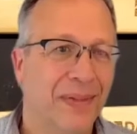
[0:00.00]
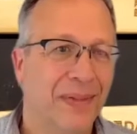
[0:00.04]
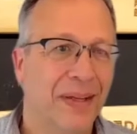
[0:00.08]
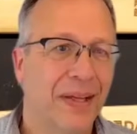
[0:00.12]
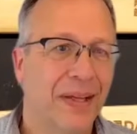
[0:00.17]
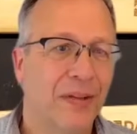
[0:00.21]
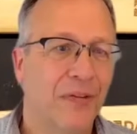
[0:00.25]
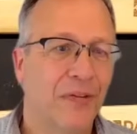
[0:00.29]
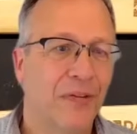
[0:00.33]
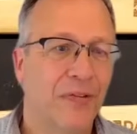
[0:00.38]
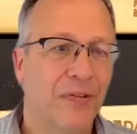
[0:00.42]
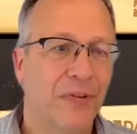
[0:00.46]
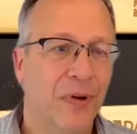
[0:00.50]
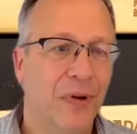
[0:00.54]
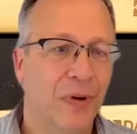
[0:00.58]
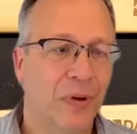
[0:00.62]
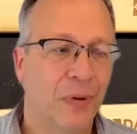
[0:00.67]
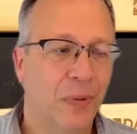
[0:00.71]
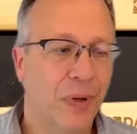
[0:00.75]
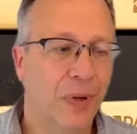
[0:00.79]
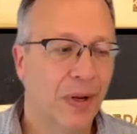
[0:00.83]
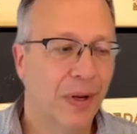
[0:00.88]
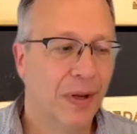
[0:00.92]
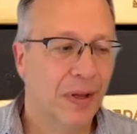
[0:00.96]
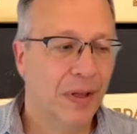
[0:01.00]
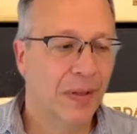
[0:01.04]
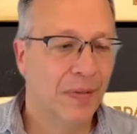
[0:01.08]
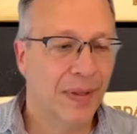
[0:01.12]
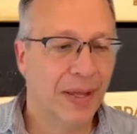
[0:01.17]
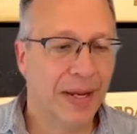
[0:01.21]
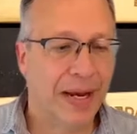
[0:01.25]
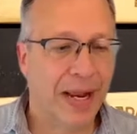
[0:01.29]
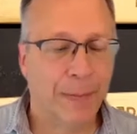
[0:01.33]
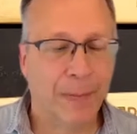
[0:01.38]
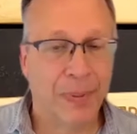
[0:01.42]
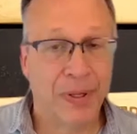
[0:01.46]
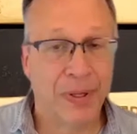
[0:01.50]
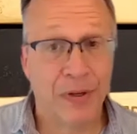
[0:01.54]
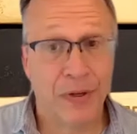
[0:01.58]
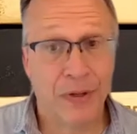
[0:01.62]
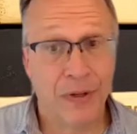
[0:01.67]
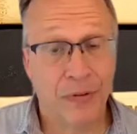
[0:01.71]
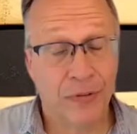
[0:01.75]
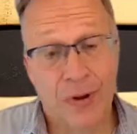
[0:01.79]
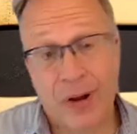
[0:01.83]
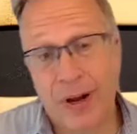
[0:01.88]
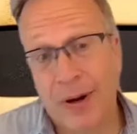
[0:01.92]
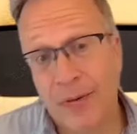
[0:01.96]
And so that happened
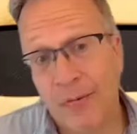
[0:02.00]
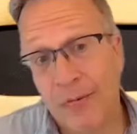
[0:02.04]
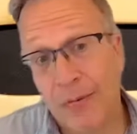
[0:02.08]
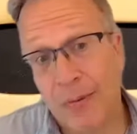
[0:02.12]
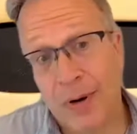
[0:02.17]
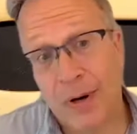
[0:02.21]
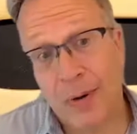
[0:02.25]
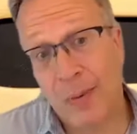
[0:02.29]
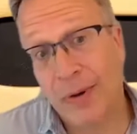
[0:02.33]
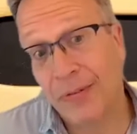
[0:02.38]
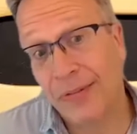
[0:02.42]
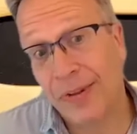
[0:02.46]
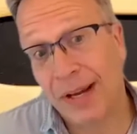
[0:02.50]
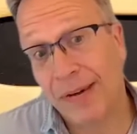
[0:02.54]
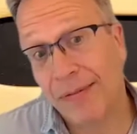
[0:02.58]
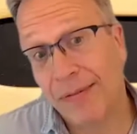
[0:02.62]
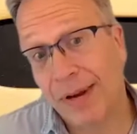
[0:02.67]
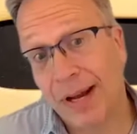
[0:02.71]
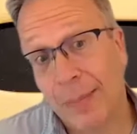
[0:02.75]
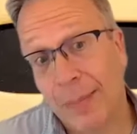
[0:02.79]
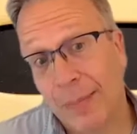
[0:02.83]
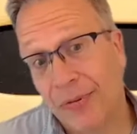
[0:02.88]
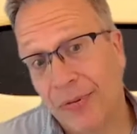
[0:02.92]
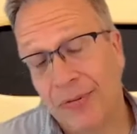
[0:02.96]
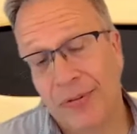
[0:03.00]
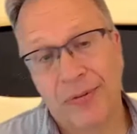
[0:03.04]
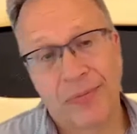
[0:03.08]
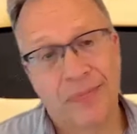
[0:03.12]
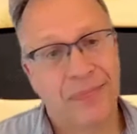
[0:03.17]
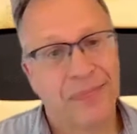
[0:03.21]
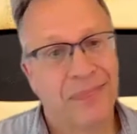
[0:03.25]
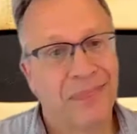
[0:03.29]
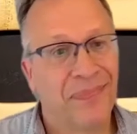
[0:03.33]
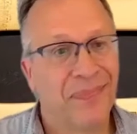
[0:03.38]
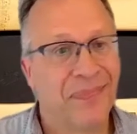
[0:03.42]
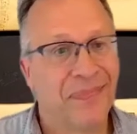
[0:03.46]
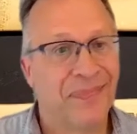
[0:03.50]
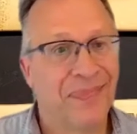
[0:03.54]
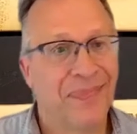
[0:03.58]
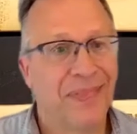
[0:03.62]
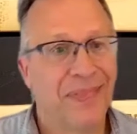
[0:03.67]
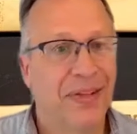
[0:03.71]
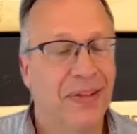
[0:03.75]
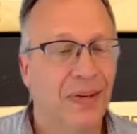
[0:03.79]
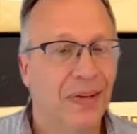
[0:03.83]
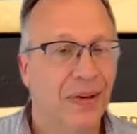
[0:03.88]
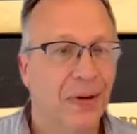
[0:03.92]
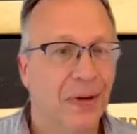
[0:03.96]
in software with DevOps,
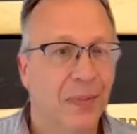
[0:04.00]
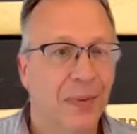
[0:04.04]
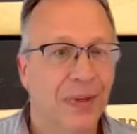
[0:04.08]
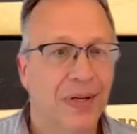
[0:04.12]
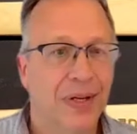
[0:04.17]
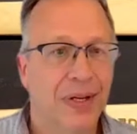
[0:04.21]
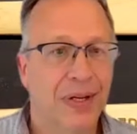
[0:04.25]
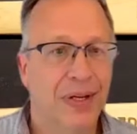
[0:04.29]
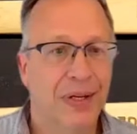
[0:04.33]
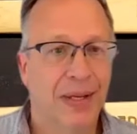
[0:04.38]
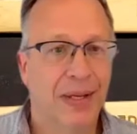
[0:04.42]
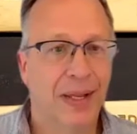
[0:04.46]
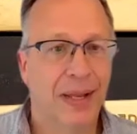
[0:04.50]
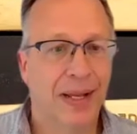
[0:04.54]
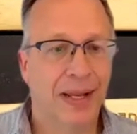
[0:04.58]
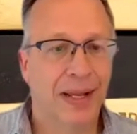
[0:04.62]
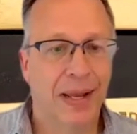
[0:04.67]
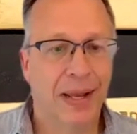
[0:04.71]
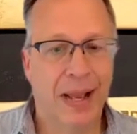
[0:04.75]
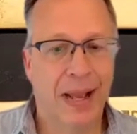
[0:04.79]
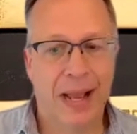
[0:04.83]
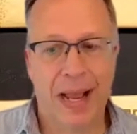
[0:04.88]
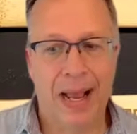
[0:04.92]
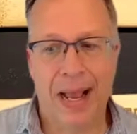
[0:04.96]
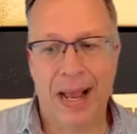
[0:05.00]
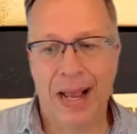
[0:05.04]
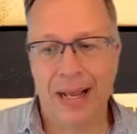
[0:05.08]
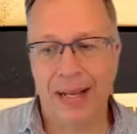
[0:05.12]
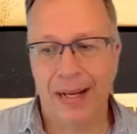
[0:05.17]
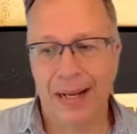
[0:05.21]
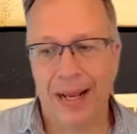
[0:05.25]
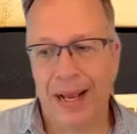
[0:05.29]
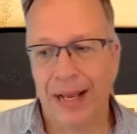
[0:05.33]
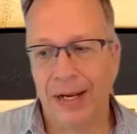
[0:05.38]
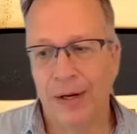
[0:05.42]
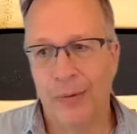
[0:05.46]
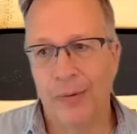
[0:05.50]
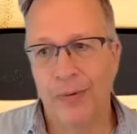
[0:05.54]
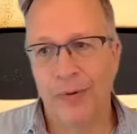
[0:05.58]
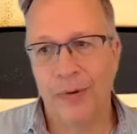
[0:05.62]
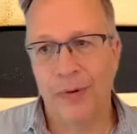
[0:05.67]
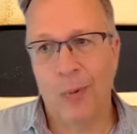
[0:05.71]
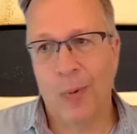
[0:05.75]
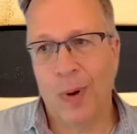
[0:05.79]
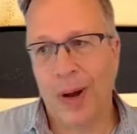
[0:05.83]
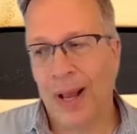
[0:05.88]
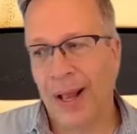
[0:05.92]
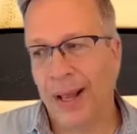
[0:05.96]
and like, I don't
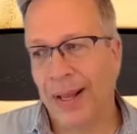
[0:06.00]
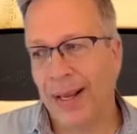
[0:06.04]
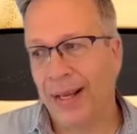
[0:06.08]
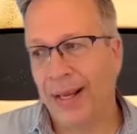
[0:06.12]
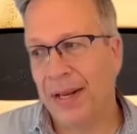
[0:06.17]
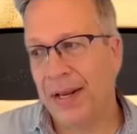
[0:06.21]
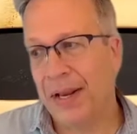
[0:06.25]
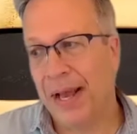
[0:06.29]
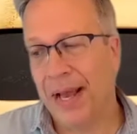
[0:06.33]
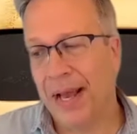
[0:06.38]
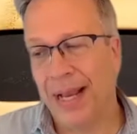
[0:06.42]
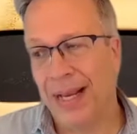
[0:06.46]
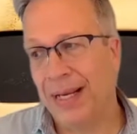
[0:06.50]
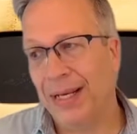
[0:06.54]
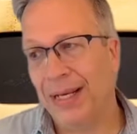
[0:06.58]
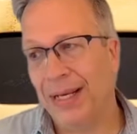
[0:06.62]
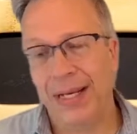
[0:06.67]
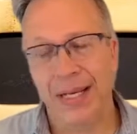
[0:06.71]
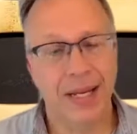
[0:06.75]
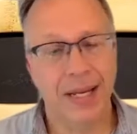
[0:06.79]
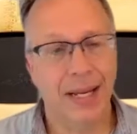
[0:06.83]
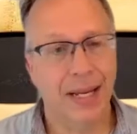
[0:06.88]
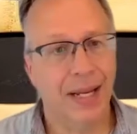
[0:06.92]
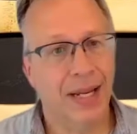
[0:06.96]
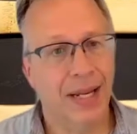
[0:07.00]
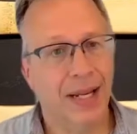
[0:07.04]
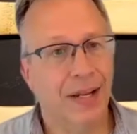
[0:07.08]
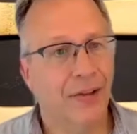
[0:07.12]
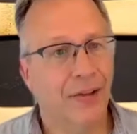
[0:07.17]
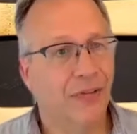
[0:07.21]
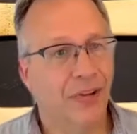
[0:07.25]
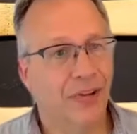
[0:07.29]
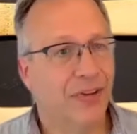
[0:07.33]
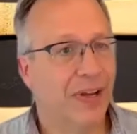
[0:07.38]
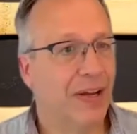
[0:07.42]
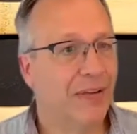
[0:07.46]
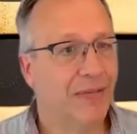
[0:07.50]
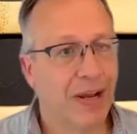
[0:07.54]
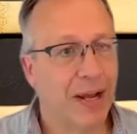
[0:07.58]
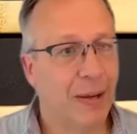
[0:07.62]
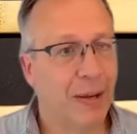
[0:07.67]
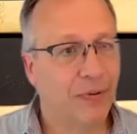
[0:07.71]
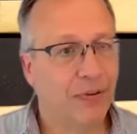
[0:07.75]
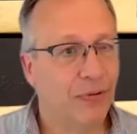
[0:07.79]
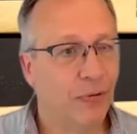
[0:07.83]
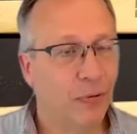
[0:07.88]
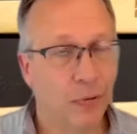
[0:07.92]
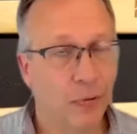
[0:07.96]
know why an IDE is a
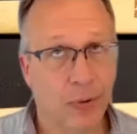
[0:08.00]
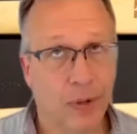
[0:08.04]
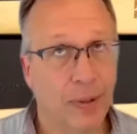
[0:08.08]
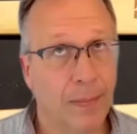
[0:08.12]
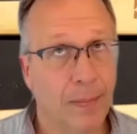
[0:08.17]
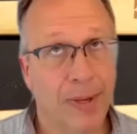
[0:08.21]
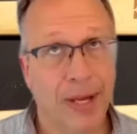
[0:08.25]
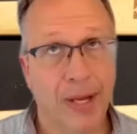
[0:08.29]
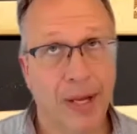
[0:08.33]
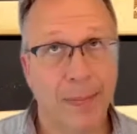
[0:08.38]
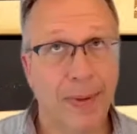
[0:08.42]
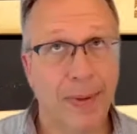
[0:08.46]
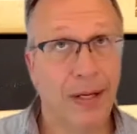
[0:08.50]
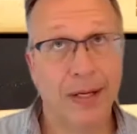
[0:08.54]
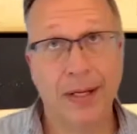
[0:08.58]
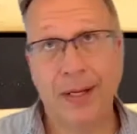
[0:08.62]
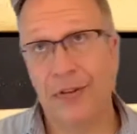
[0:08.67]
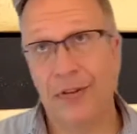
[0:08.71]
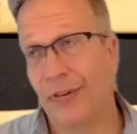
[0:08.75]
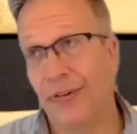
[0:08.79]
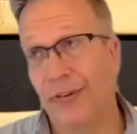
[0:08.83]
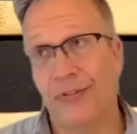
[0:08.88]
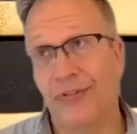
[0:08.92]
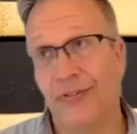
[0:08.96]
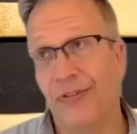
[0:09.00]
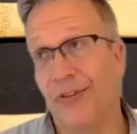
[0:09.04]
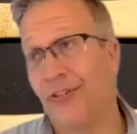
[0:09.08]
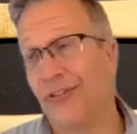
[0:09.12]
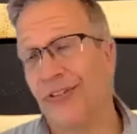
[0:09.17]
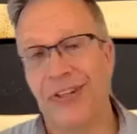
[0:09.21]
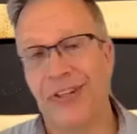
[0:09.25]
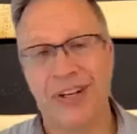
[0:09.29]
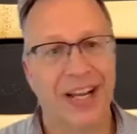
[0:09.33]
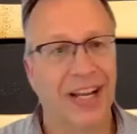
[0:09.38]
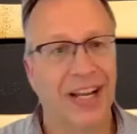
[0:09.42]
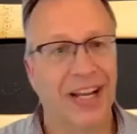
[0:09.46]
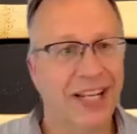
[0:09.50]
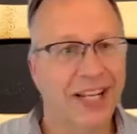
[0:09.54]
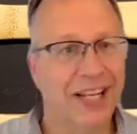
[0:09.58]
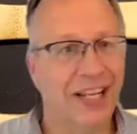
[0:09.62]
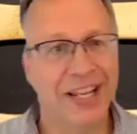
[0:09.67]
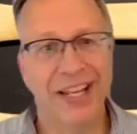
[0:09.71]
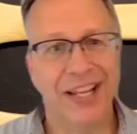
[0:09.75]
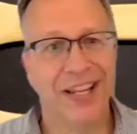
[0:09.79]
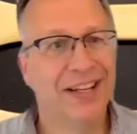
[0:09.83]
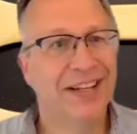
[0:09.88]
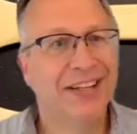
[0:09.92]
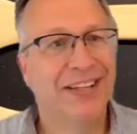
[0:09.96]
DevOps tool in my mind, because it's just an
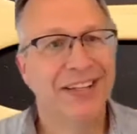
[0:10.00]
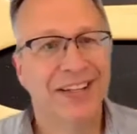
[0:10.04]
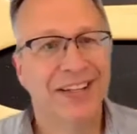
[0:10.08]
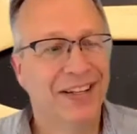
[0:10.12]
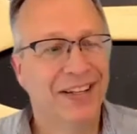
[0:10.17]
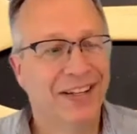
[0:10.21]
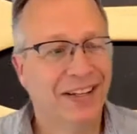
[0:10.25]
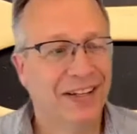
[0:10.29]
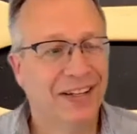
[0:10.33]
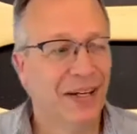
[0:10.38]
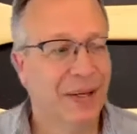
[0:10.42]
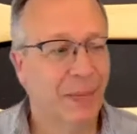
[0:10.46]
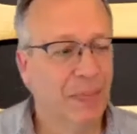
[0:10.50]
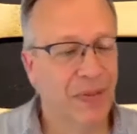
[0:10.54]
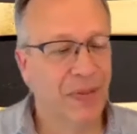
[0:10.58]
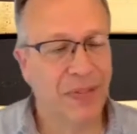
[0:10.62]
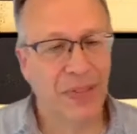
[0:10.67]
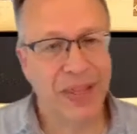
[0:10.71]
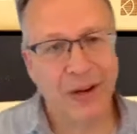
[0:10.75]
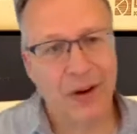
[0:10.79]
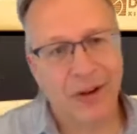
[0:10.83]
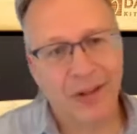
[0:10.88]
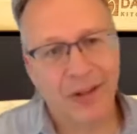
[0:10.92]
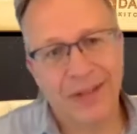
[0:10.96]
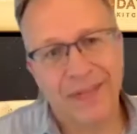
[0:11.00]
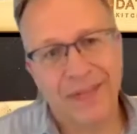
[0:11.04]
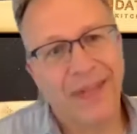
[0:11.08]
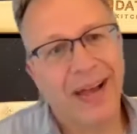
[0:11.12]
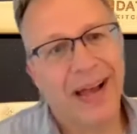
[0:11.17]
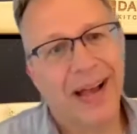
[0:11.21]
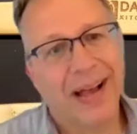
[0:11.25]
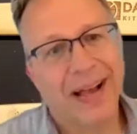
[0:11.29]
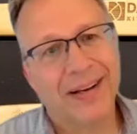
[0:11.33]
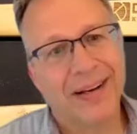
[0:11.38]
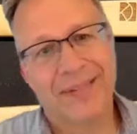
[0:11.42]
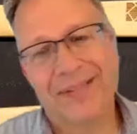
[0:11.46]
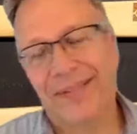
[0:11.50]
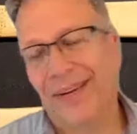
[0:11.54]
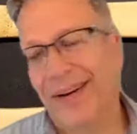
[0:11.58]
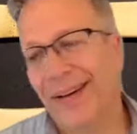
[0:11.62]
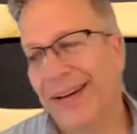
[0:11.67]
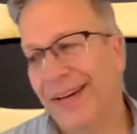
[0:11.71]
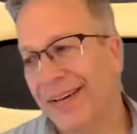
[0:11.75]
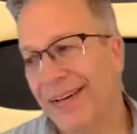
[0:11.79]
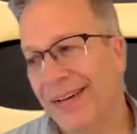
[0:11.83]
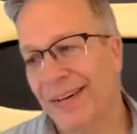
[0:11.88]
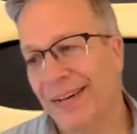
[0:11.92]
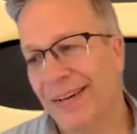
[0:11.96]
IDE, but they call it that,
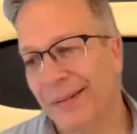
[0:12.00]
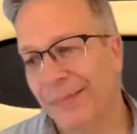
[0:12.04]
right?